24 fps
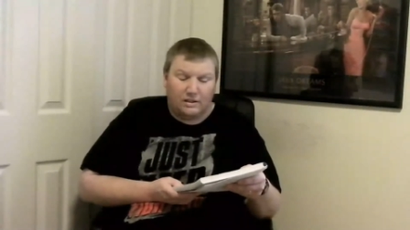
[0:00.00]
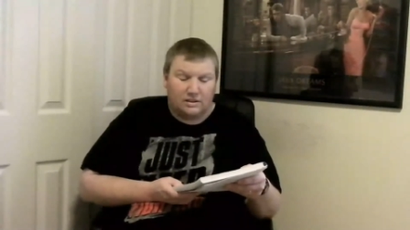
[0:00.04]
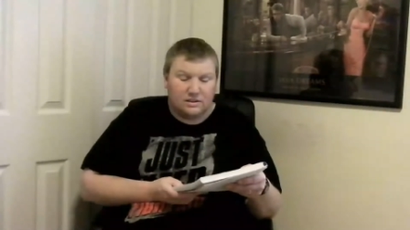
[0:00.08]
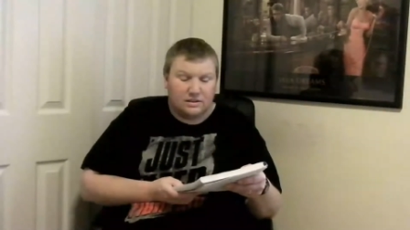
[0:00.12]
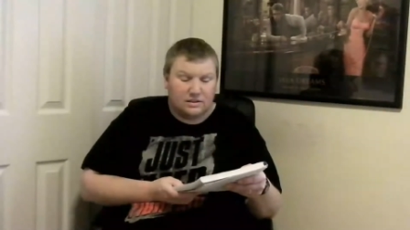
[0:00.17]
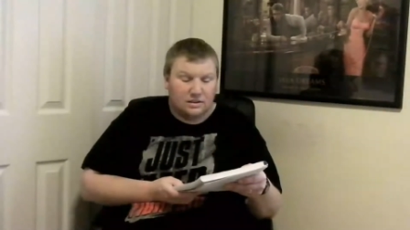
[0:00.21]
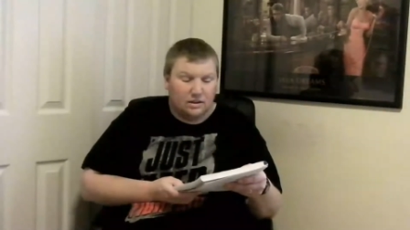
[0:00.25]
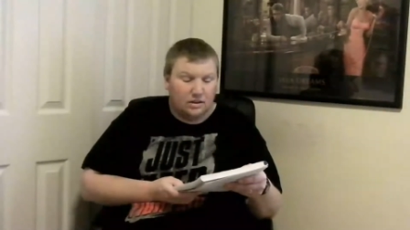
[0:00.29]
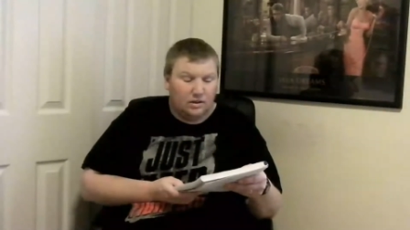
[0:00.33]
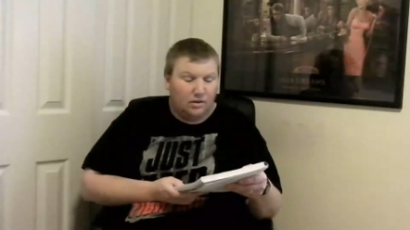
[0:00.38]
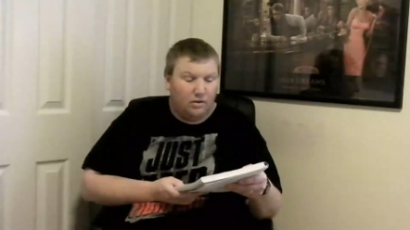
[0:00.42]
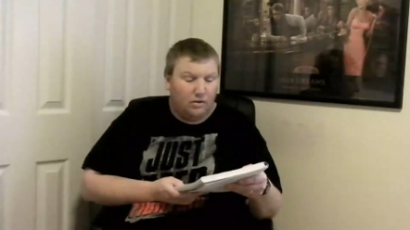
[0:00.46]

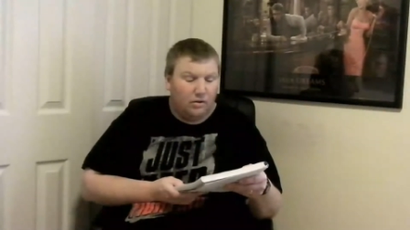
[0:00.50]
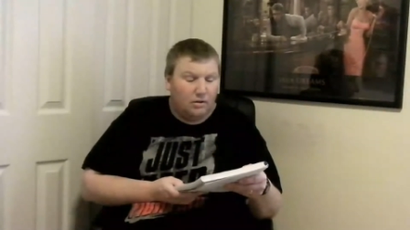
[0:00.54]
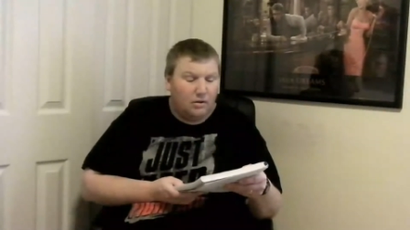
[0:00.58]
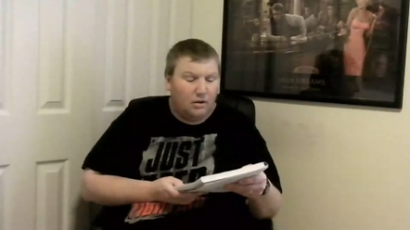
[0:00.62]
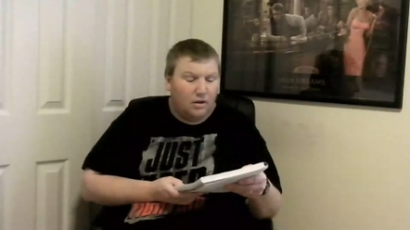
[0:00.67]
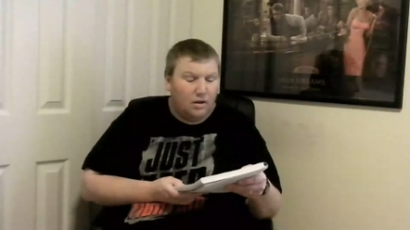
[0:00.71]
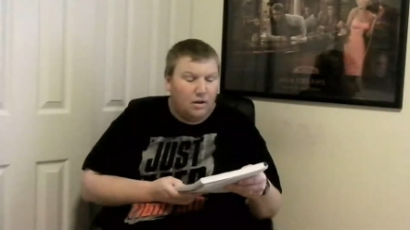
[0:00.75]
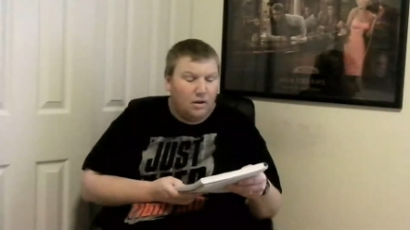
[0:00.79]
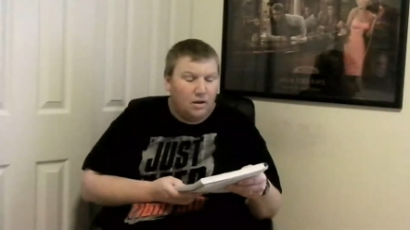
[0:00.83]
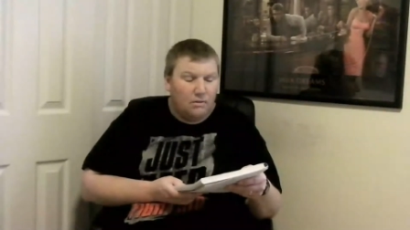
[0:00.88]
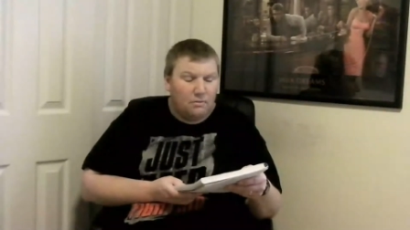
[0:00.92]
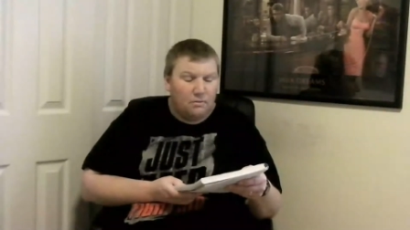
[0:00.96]
So,
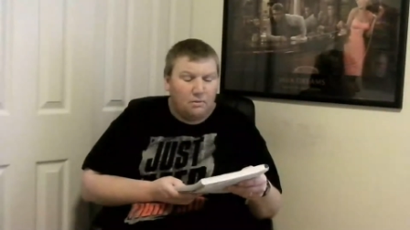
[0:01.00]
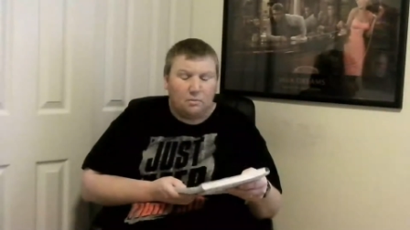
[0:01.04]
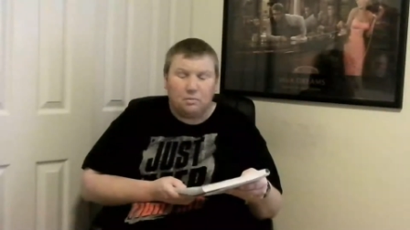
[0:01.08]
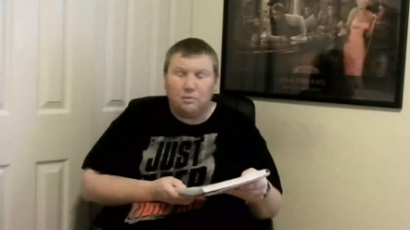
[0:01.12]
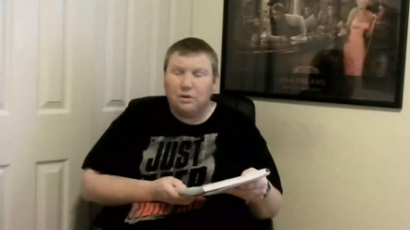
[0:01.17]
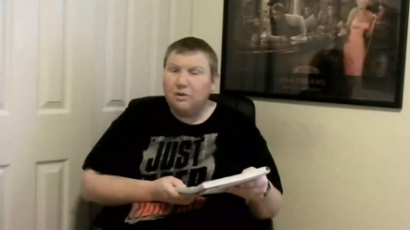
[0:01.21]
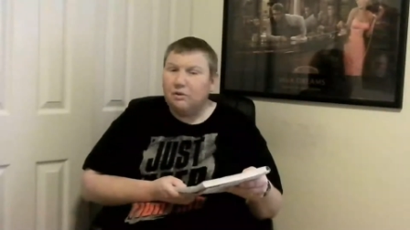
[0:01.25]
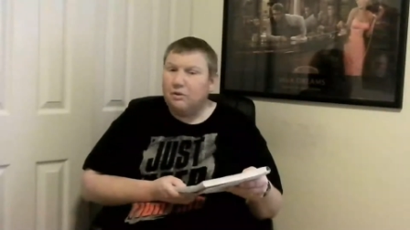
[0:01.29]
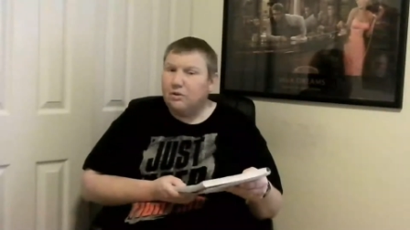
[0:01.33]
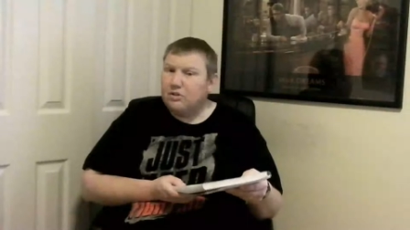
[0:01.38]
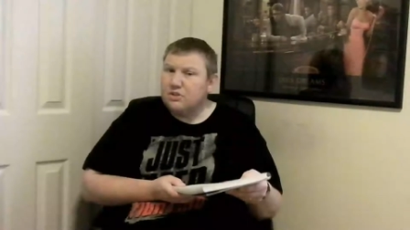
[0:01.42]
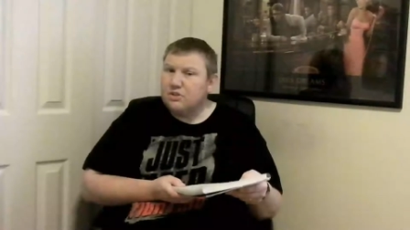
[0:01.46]
with
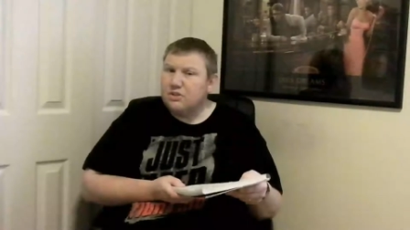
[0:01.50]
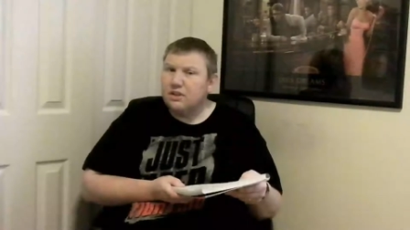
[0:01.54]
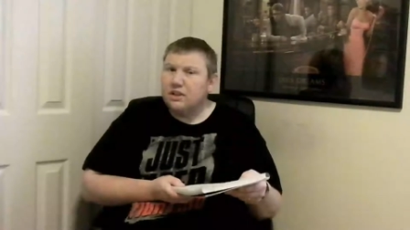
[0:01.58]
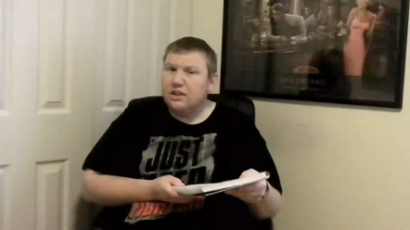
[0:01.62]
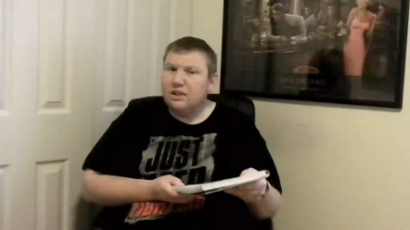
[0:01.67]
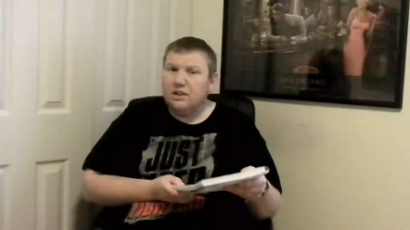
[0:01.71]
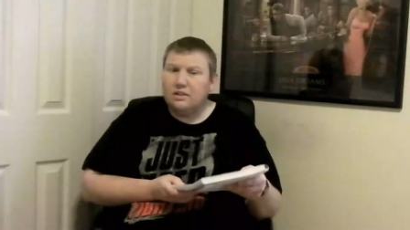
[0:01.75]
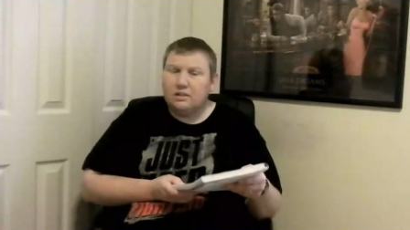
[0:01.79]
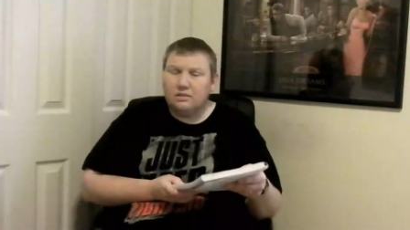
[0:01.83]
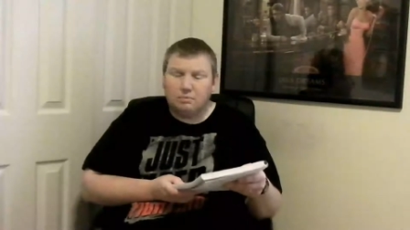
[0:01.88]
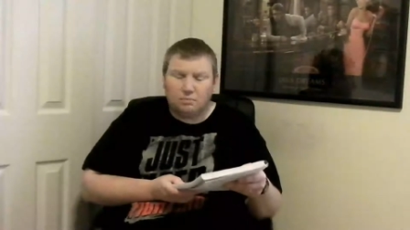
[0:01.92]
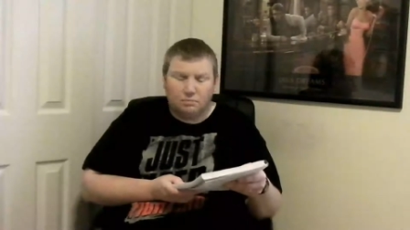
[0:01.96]
Blake Christian
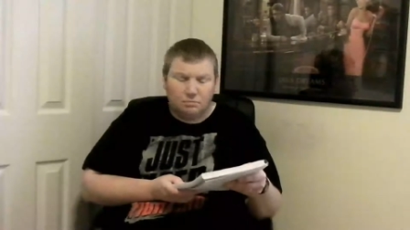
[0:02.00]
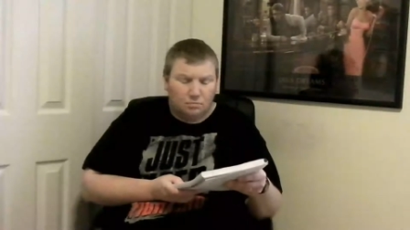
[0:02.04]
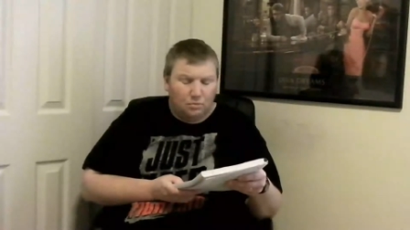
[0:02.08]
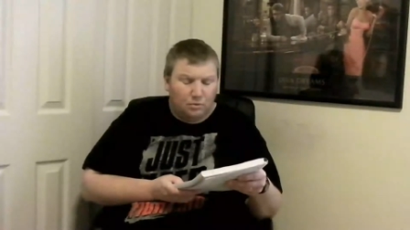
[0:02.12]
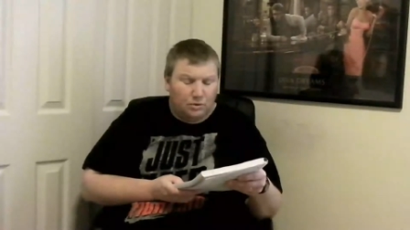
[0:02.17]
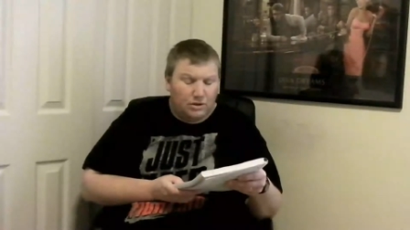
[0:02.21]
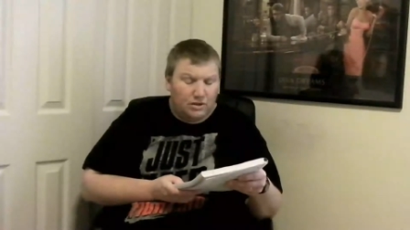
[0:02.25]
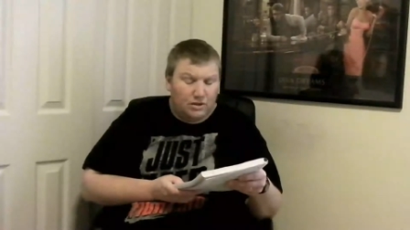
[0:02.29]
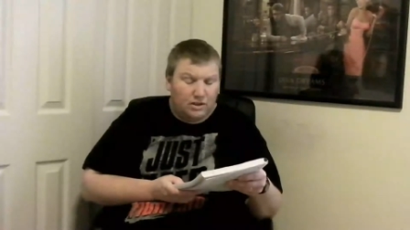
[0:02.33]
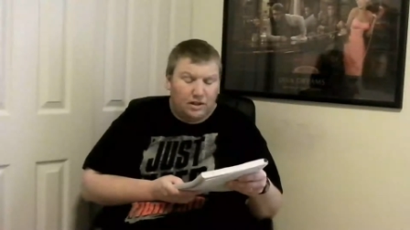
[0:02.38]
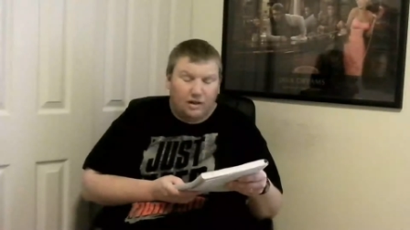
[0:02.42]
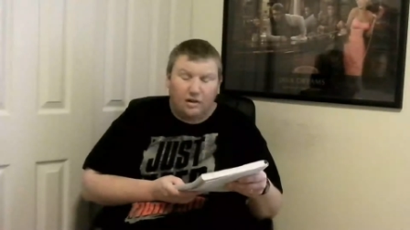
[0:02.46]
getting the
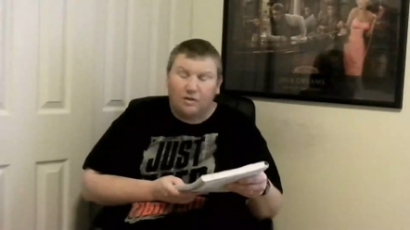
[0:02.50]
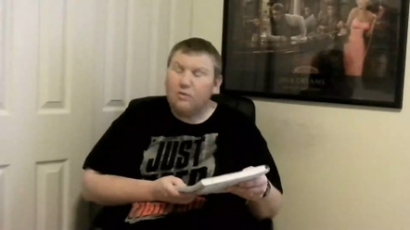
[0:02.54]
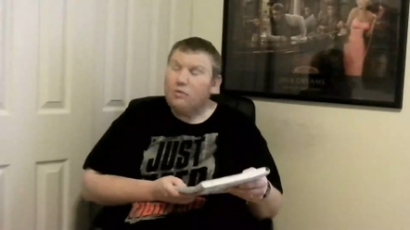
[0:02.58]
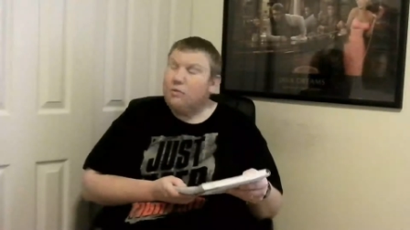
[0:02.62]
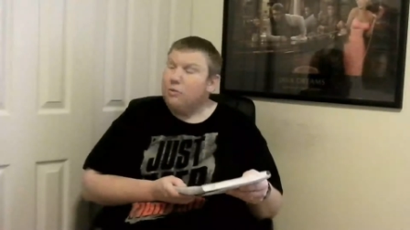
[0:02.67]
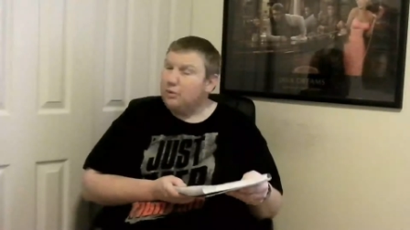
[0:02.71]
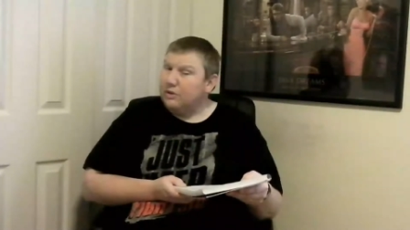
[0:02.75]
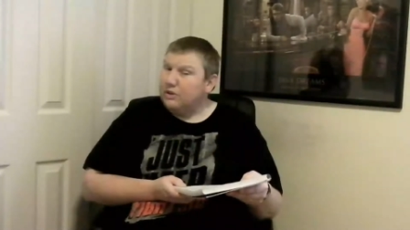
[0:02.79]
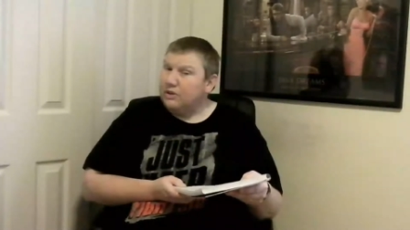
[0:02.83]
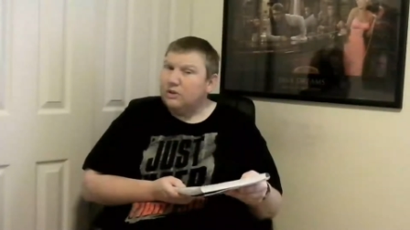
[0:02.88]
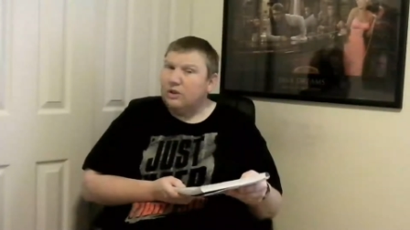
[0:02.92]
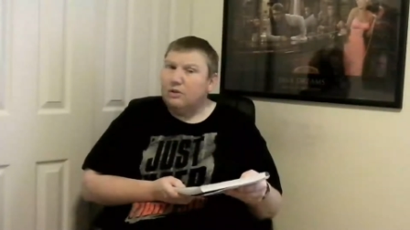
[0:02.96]
win there,
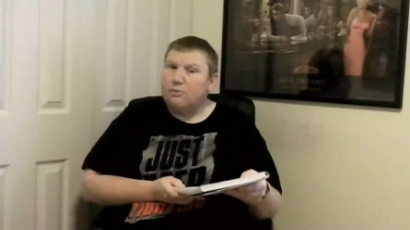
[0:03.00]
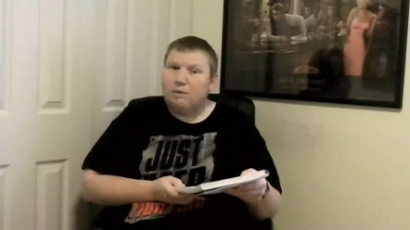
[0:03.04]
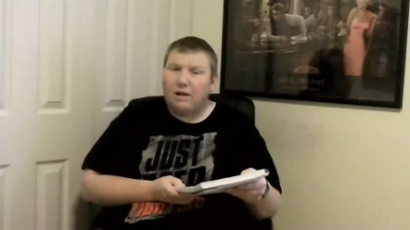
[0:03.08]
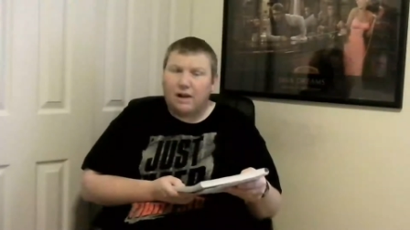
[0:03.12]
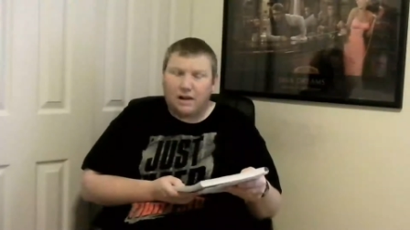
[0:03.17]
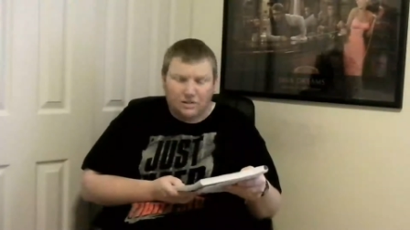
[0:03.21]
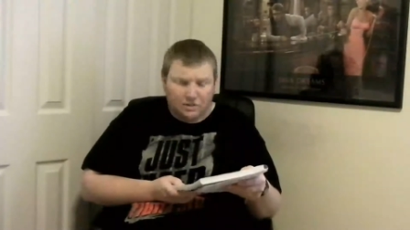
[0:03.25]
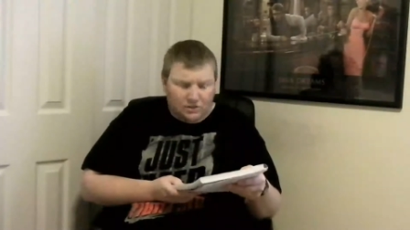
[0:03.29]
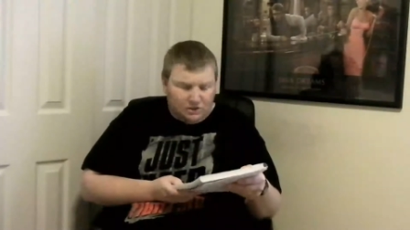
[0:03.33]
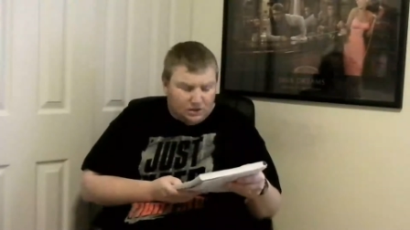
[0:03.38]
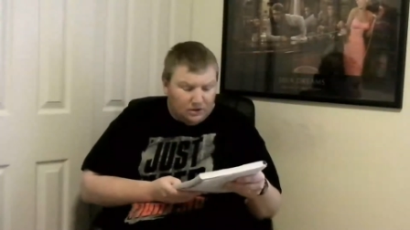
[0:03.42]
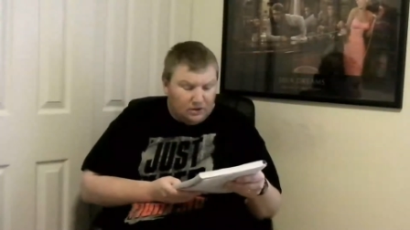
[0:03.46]
3-star
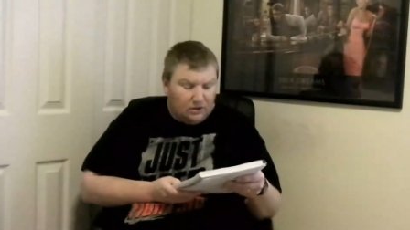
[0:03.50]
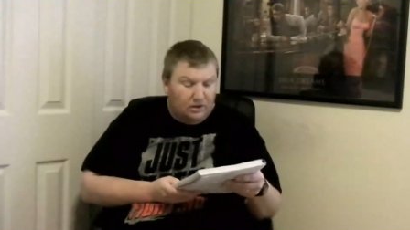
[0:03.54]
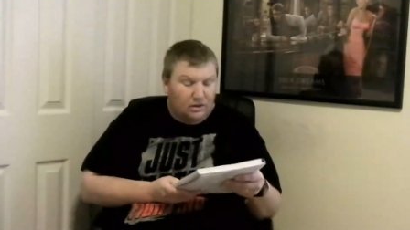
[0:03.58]
match.